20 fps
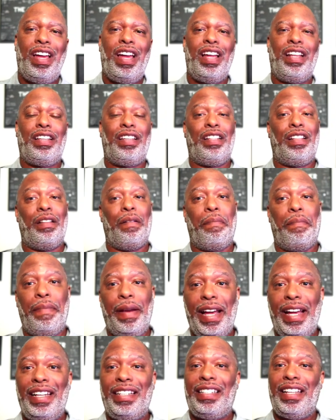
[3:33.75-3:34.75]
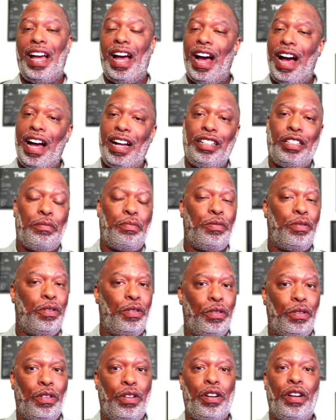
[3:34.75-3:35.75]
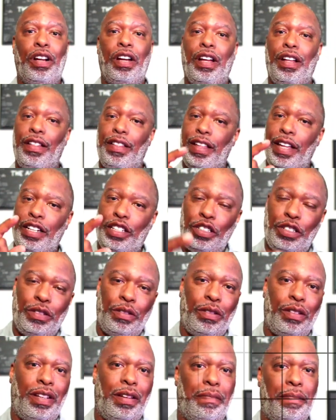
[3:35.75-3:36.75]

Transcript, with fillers: into the best entrepreneur that you can